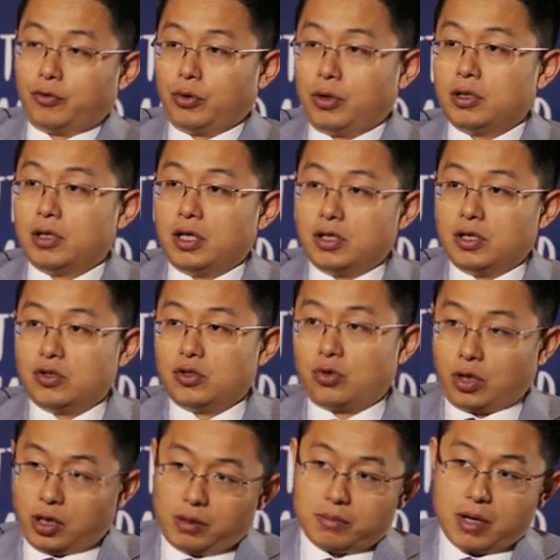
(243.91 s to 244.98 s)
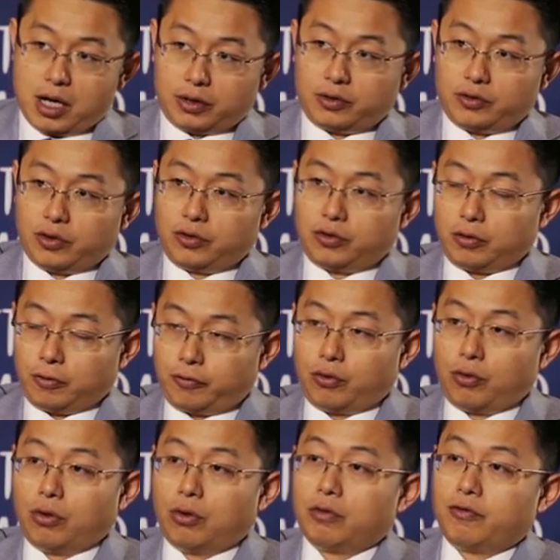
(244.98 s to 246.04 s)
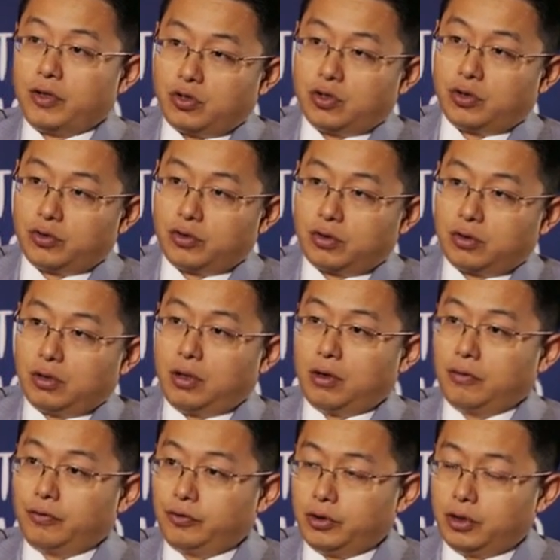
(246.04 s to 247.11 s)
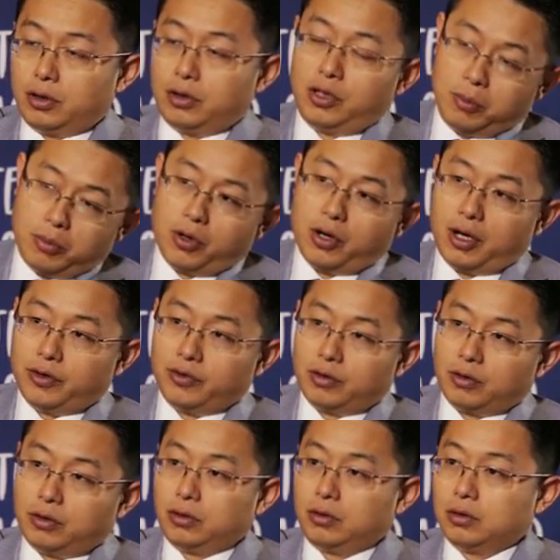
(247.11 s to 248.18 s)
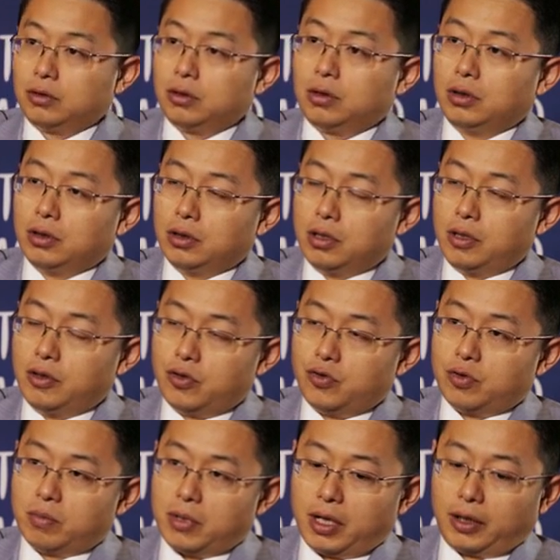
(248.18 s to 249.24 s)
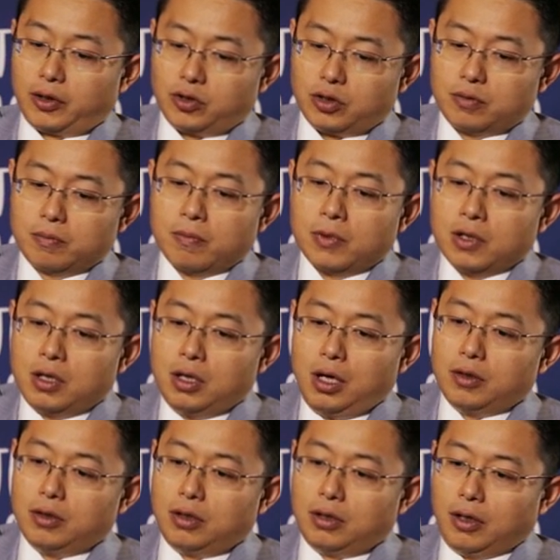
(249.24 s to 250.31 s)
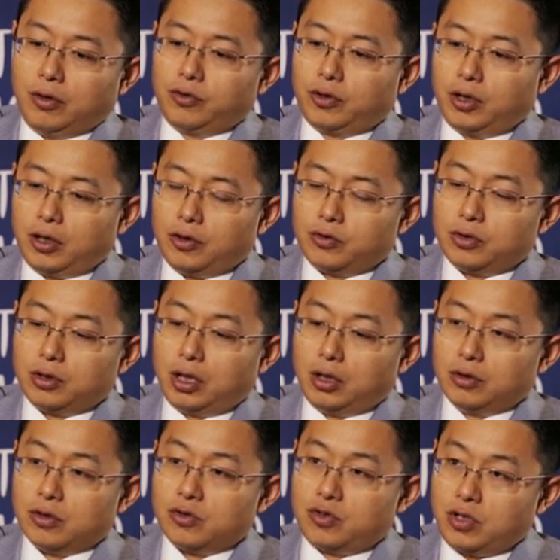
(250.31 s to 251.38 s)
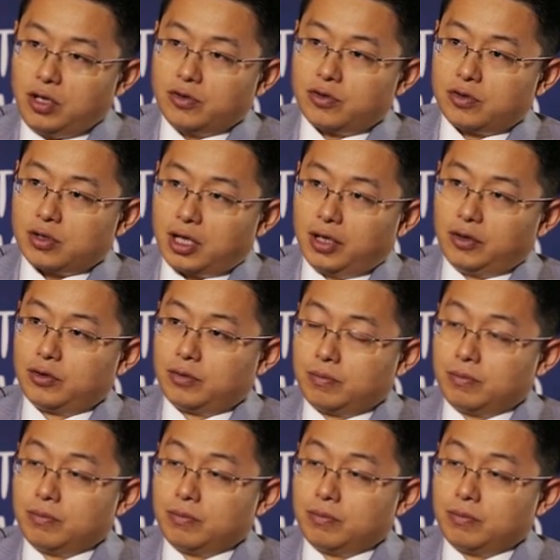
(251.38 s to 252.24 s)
free energy trading market. These are the four features of the liberalized energy market. And in this case, in the sales side,